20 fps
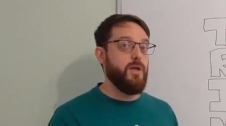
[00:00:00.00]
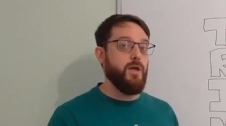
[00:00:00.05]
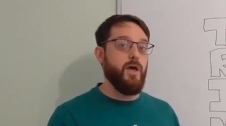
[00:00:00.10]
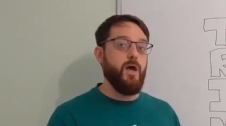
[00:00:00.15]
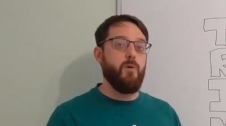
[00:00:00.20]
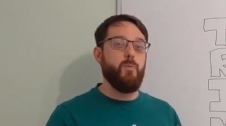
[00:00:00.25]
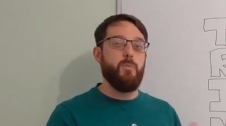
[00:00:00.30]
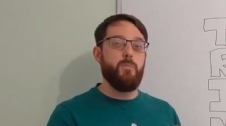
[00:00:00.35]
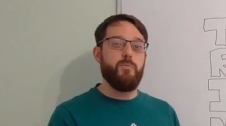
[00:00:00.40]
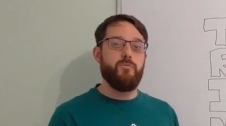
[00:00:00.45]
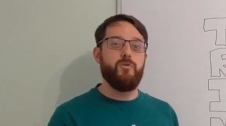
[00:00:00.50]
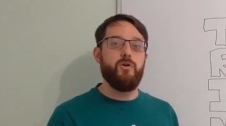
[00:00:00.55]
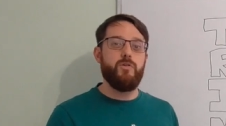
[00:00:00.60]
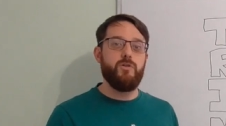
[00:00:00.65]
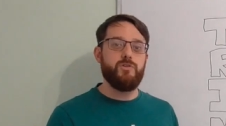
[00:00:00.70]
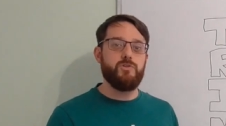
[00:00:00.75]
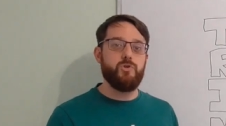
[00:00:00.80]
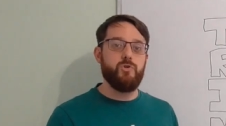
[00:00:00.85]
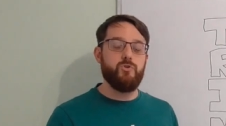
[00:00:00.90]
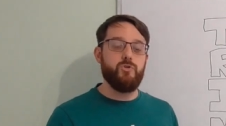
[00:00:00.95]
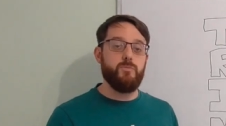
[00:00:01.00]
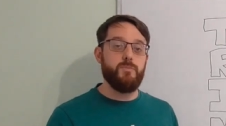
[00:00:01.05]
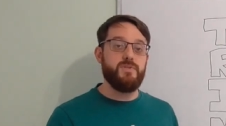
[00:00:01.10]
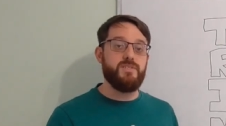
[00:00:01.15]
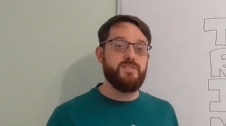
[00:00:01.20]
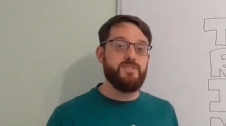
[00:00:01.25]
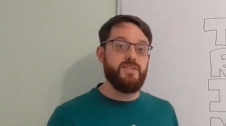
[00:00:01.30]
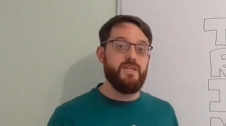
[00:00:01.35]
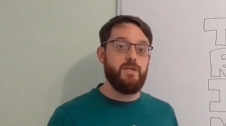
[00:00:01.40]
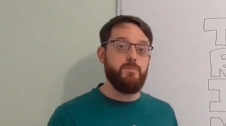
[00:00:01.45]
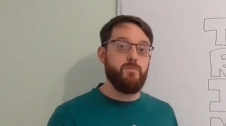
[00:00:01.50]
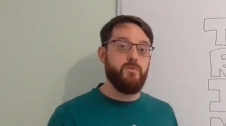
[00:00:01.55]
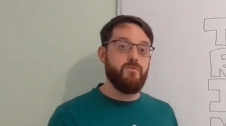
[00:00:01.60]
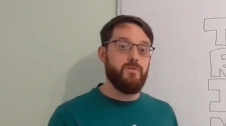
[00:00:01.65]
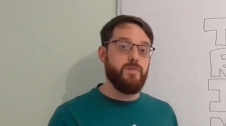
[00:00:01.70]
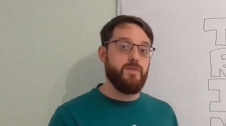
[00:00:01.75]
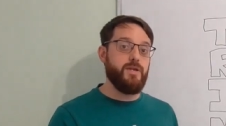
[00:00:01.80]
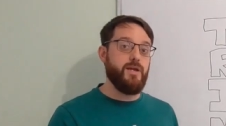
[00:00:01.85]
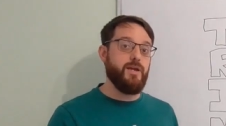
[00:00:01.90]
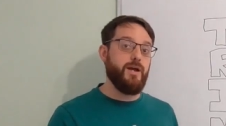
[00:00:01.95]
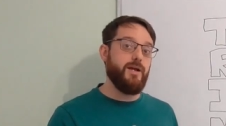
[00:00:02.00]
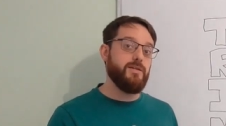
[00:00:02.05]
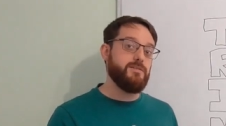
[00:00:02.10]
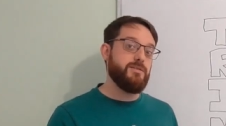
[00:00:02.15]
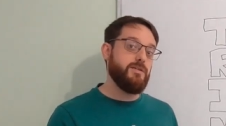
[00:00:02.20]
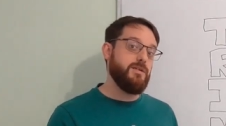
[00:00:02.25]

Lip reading: We prefer to call them a seam within the AIT